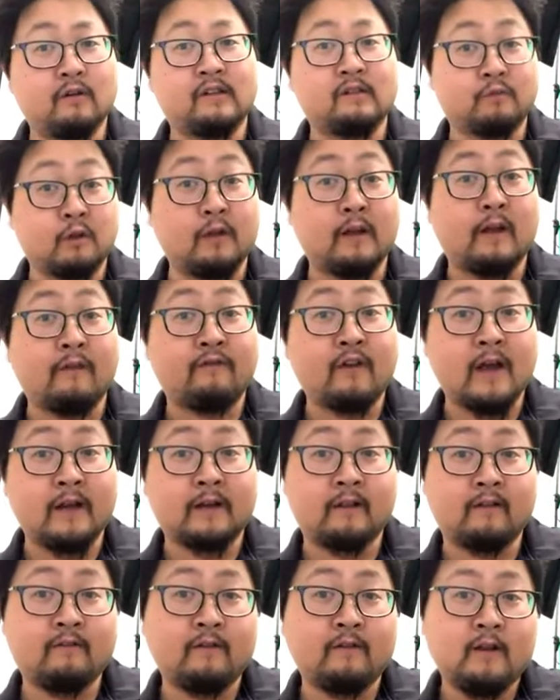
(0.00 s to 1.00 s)
it's really
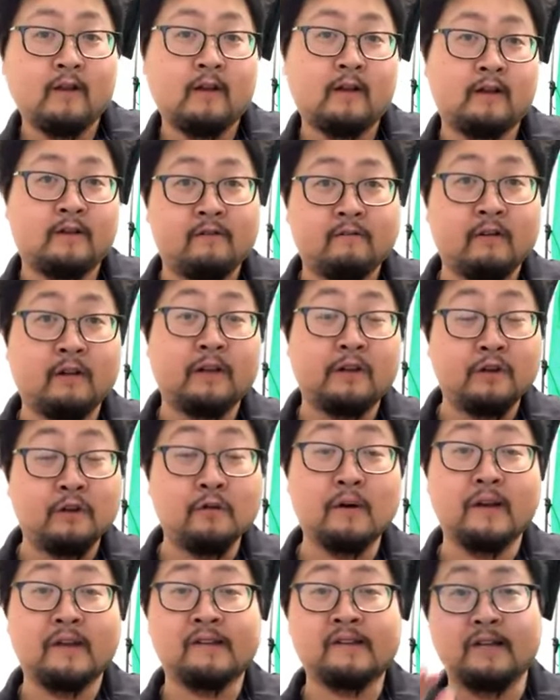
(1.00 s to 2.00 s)
effective. You really do
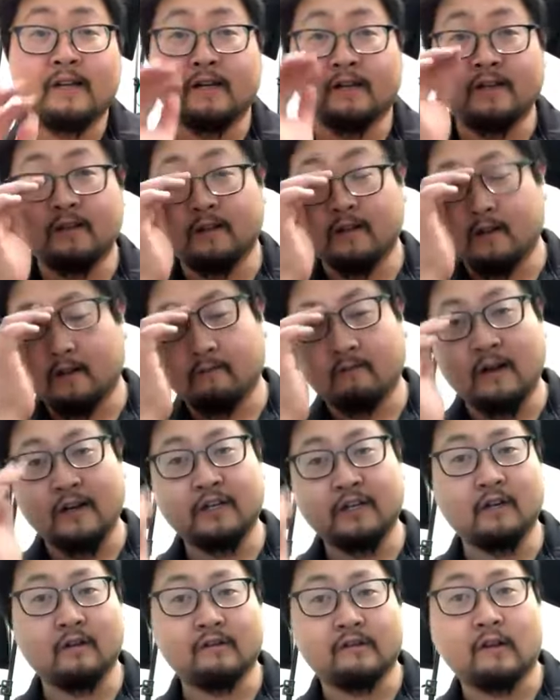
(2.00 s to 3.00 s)
want to stick to the
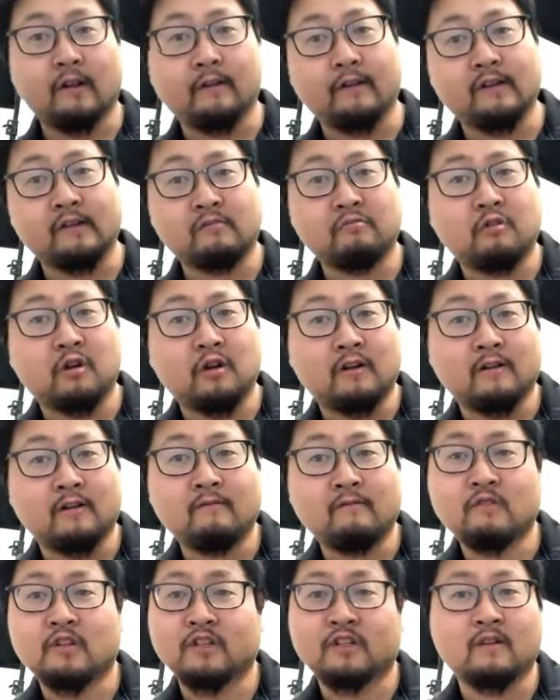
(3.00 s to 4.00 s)
ratios on this one
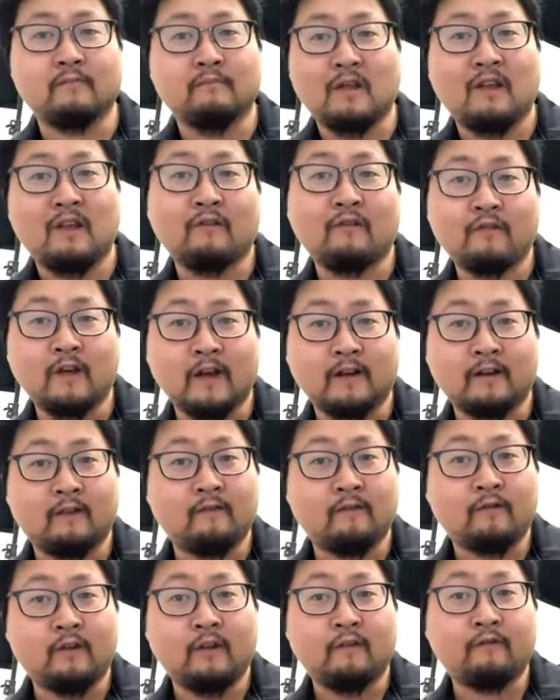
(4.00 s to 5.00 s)
just to be
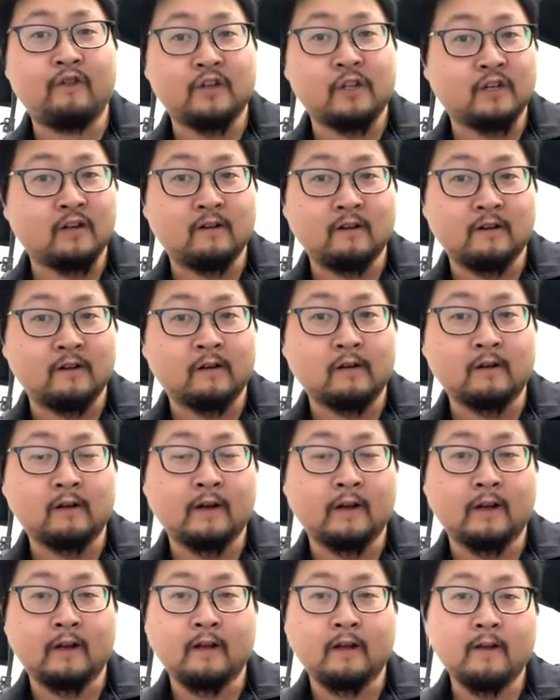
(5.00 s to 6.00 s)
effective and efficient in your
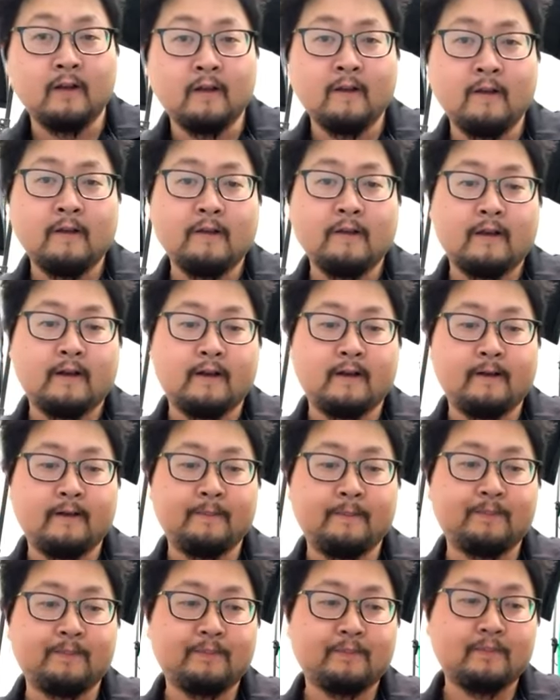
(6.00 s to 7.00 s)
cleaning.
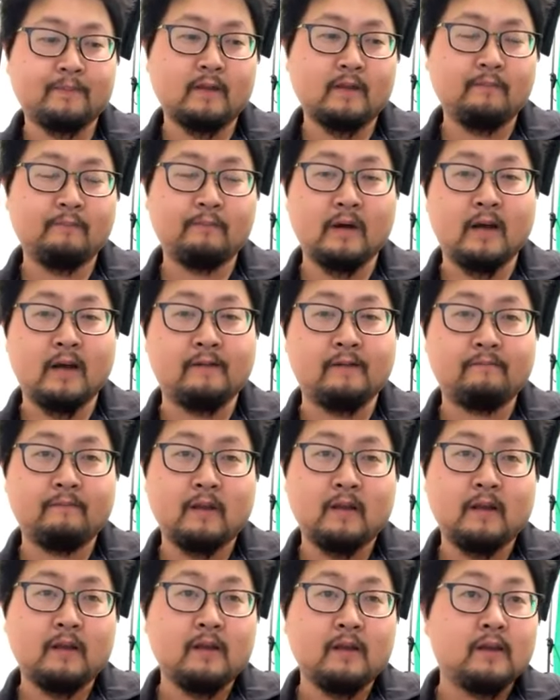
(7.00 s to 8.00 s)
But
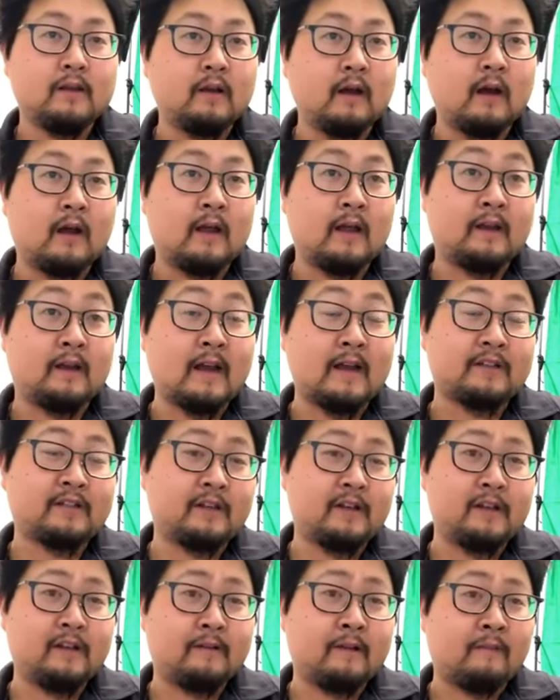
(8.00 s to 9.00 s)

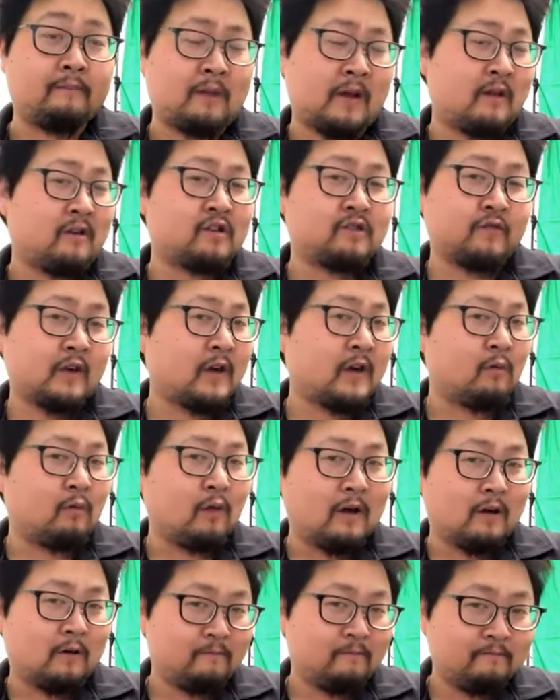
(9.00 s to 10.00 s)
it pairs very
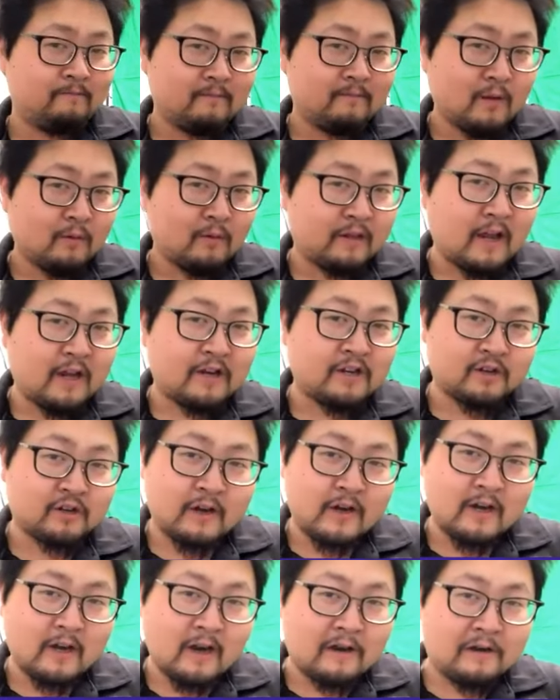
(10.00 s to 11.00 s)
well with Agent
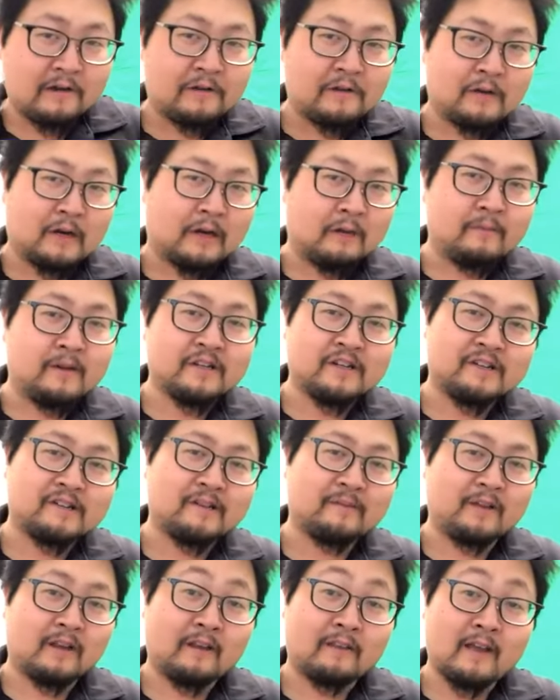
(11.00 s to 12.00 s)
Green. I know you were going to mention
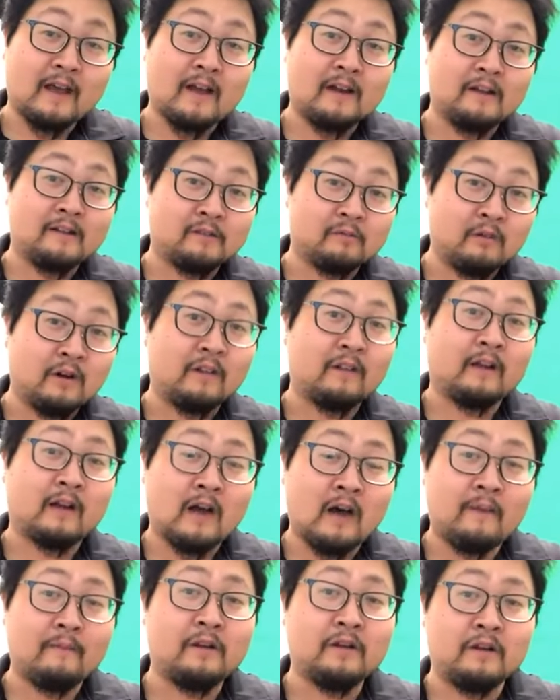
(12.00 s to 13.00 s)
something like that. Is one of the
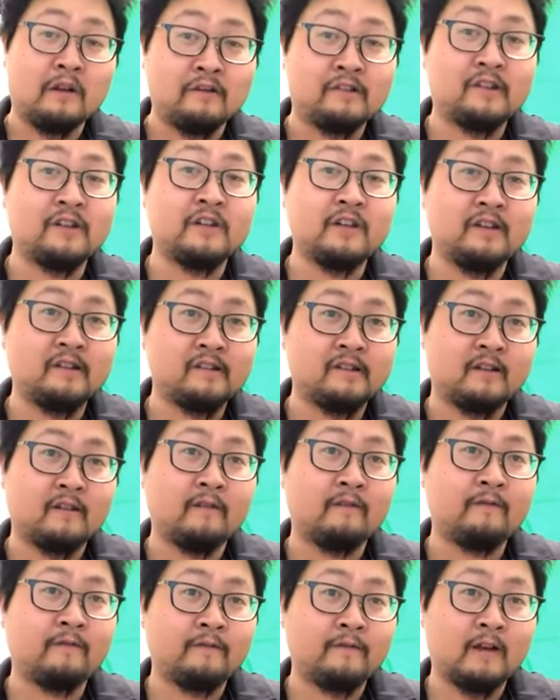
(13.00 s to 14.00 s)
common usages
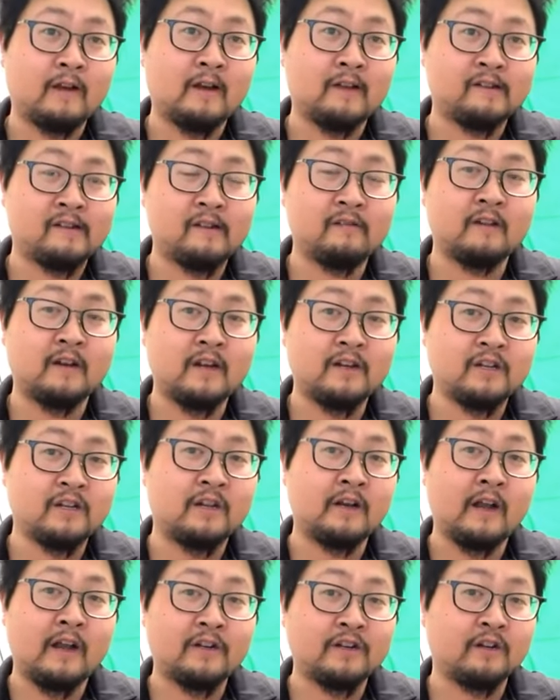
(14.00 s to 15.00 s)
of Secret
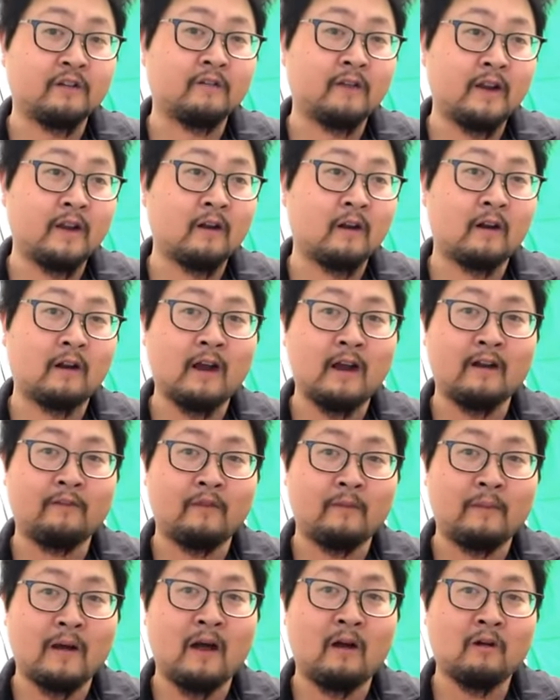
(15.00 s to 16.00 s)
Agent and Agent Green are kind
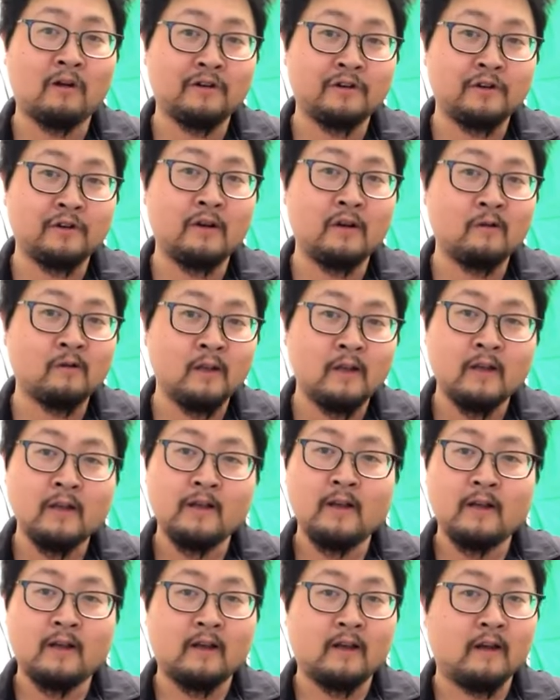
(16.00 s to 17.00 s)
of a power duo.
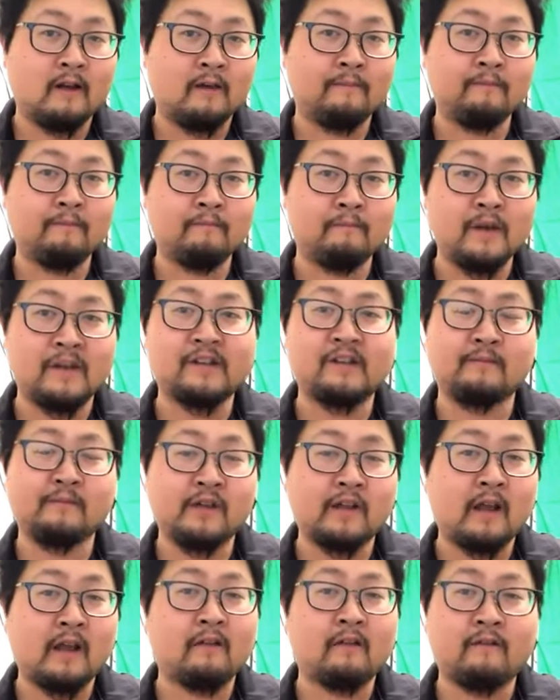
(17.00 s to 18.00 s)
Mixing them
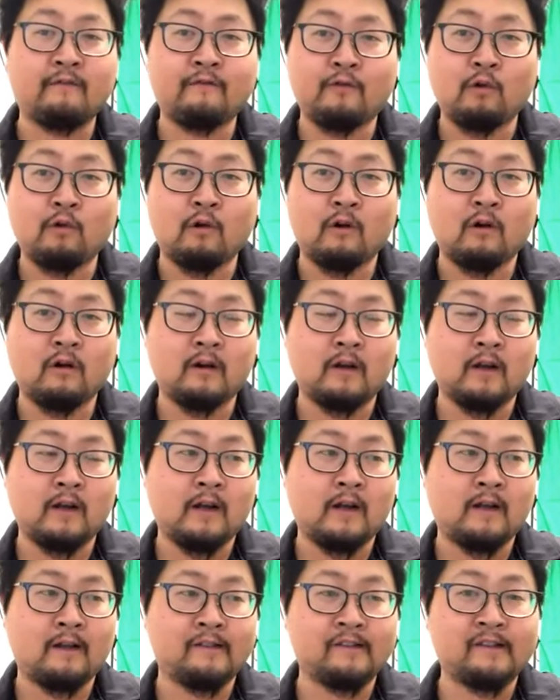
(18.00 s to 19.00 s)
together for
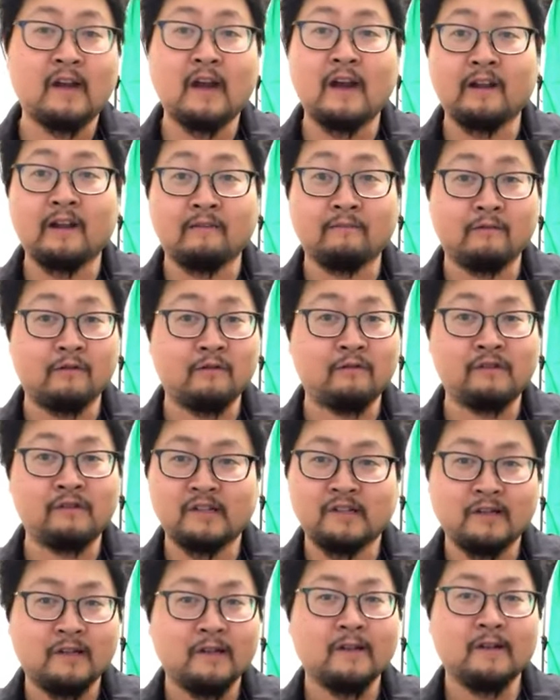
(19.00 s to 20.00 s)
siding and
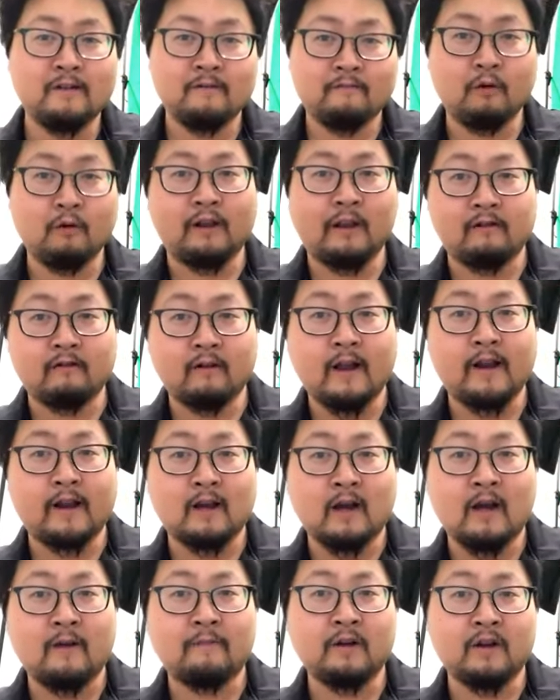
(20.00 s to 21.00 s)
roofs, really
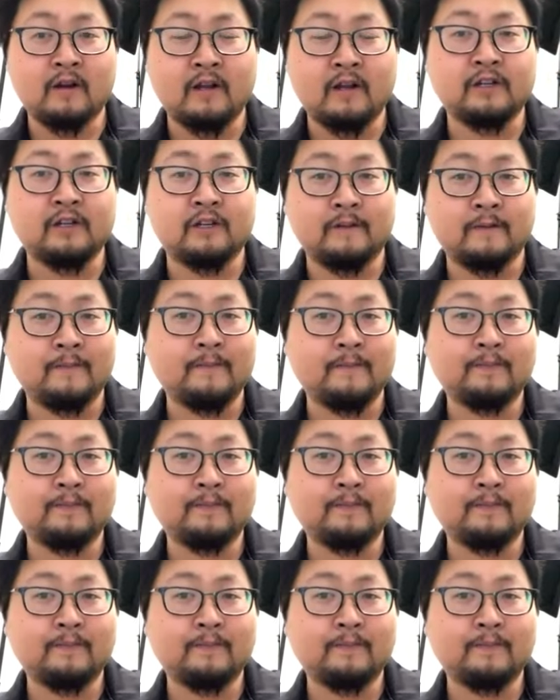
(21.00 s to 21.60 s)
great combination.